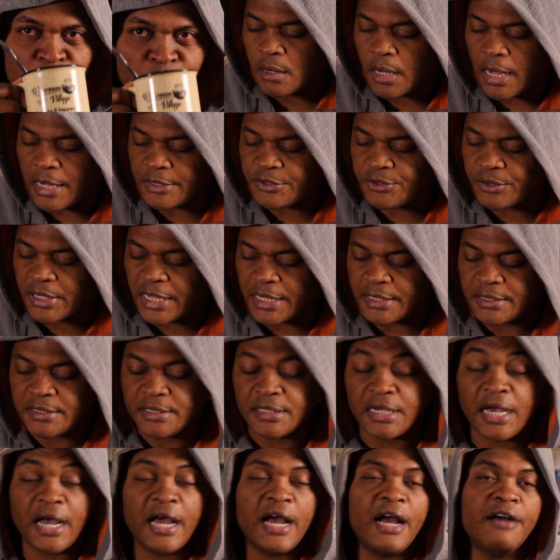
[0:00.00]
As you can
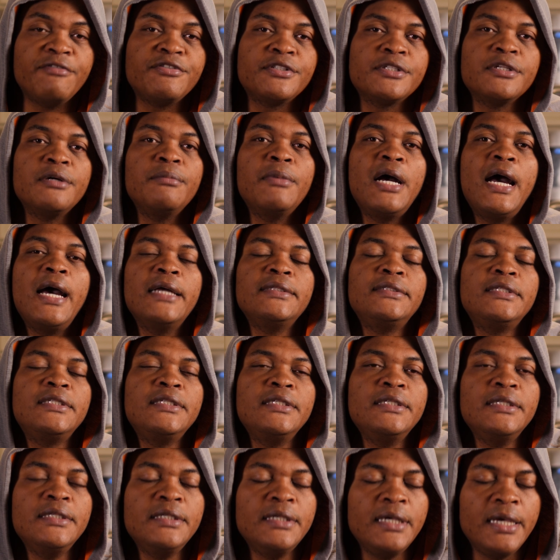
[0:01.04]
see, I have some hot
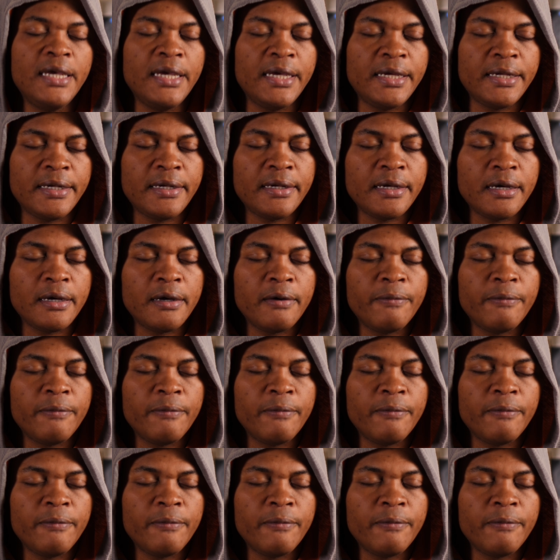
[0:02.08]
tea, and